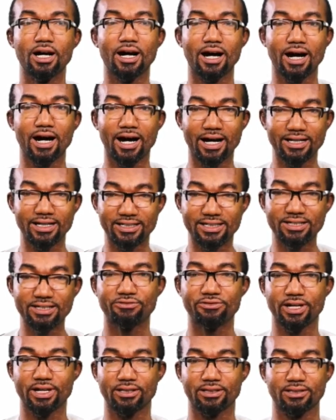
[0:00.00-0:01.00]
are
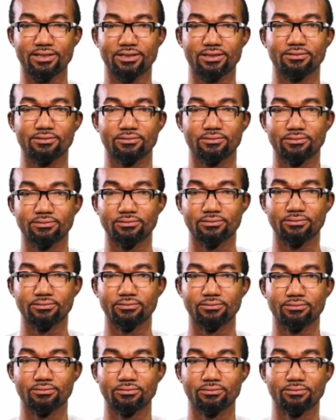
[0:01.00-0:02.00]
different.
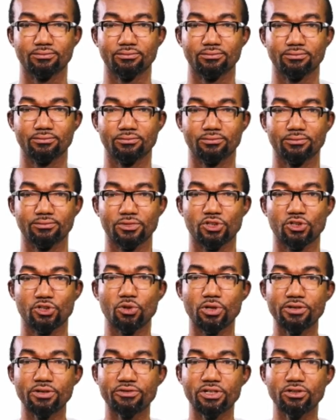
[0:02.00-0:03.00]
So
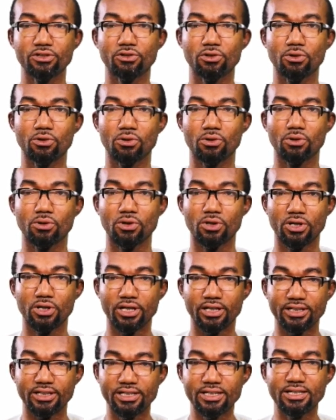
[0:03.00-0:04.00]
even though
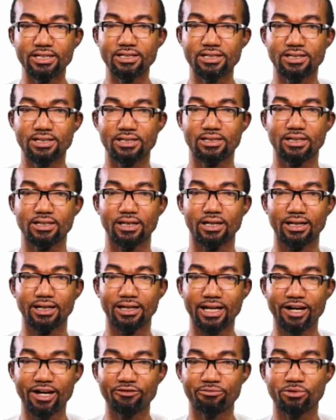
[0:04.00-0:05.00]
these
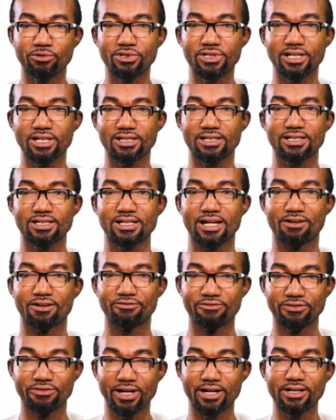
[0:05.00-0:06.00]
life processes are
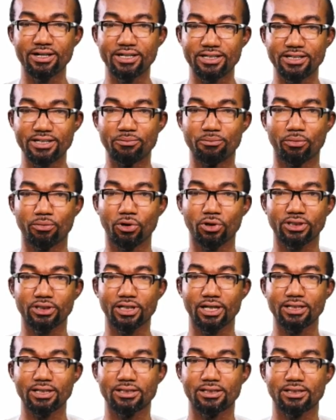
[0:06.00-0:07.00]
very
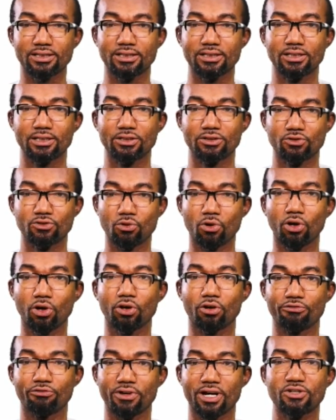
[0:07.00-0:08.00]
important to all
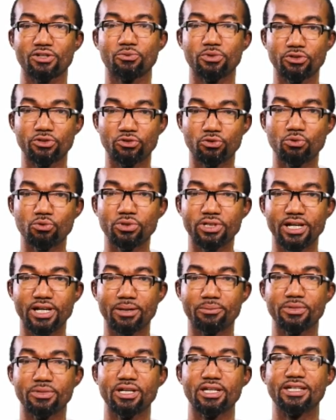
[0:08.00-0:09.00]
of us, we do
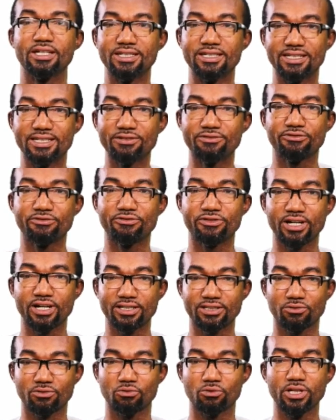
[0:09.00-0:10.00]
them in
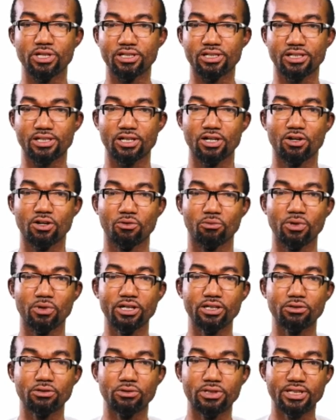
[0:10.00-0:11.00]
different ways. When
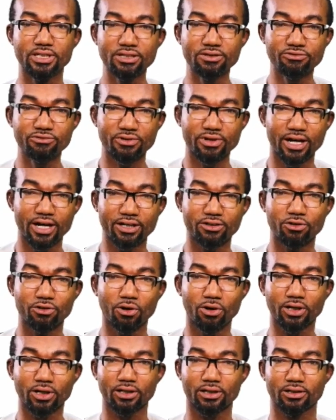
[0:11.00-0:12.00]
you give a
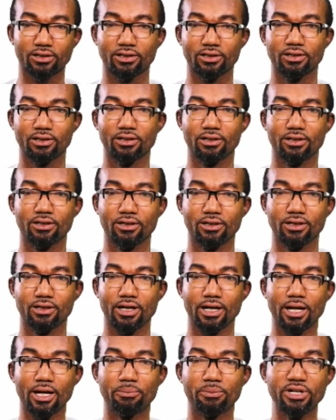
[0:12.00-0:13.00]
dog
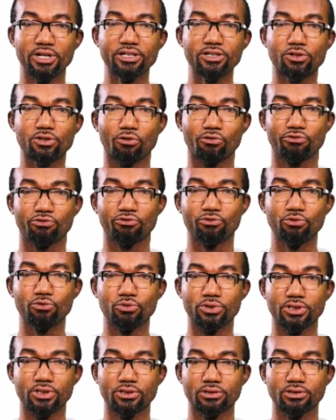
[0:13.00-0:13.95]
a plate of food,